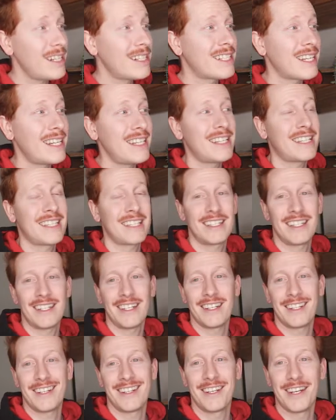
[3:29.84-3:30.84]
decent,
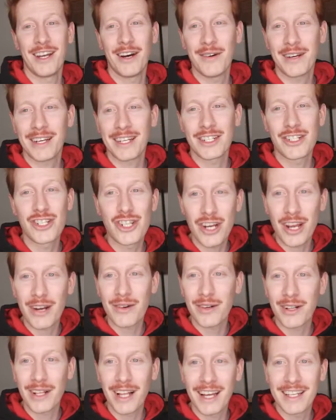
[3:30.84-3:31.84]
knowing a
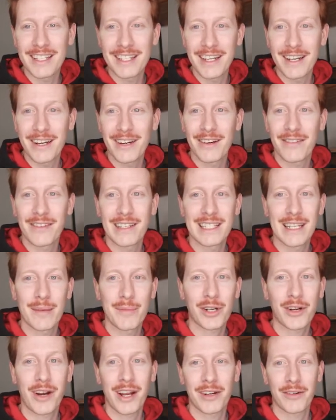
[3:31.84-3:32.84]
general idea of the
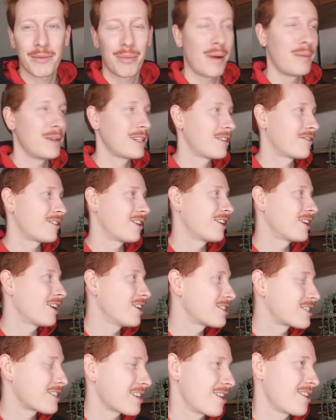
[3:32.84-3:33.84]
Democratic Republic of
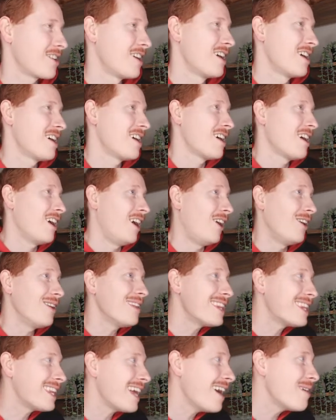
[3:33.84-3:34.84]
Congo. So
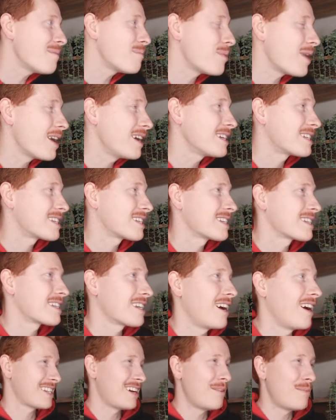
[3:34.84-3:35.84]
on that basis,
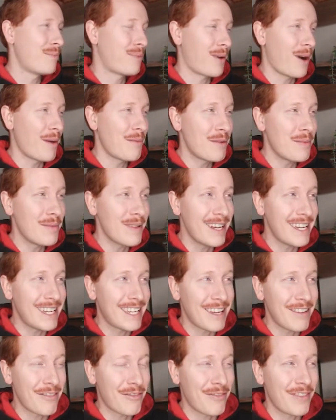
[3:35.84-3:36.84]
I'll probably
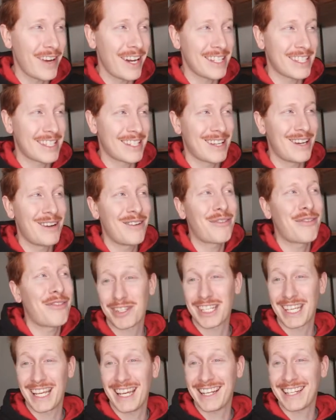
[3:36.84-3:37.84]
give myself
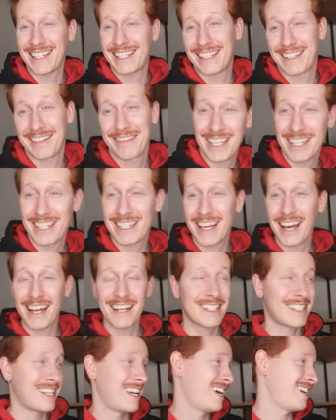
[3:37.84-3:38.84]
6 out
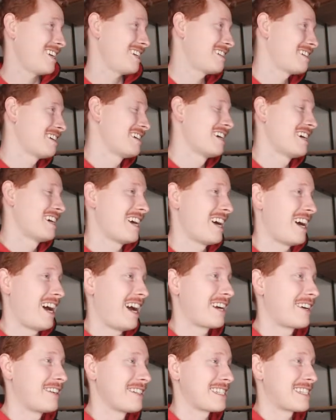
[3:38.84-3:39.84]
of 10.
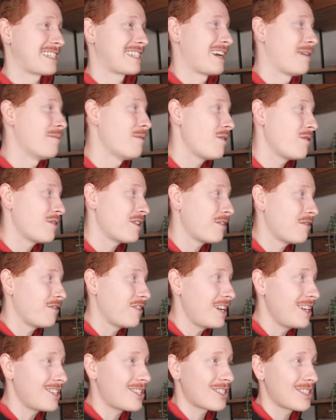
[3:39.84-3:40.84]
I got some of the
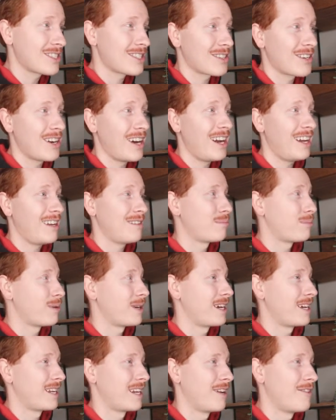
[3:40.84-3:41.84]
features right,
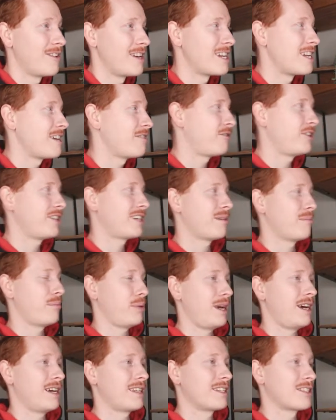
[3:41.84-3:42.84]
but I mean, if you
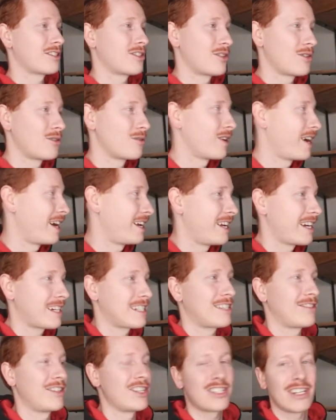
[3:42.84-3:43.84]
compare the two right
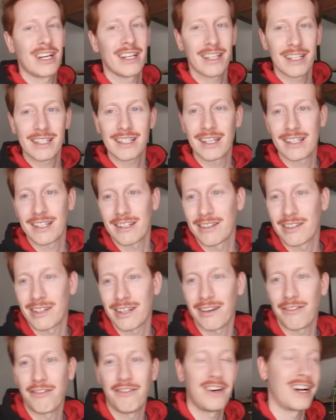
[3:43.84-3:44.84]
next to each other, it doesn't look
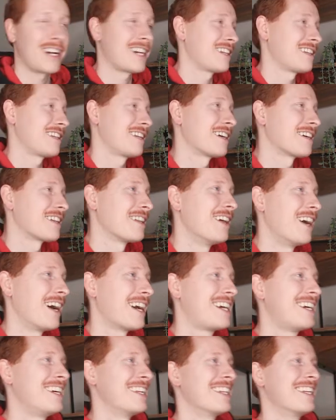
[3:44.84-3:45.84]
a fucking thing.
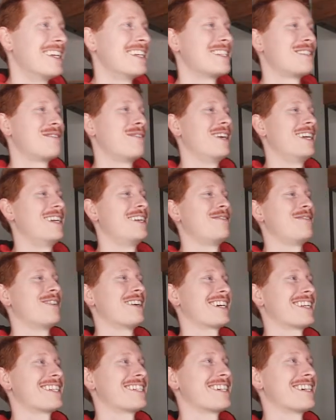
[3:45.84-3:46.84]
Like, that's pretty
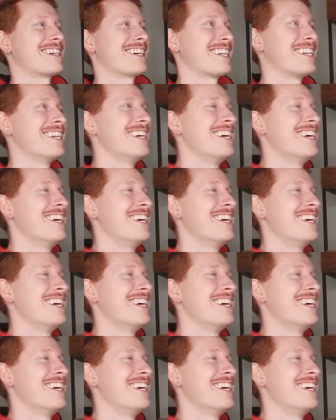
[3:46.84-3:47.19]
fucking shocking.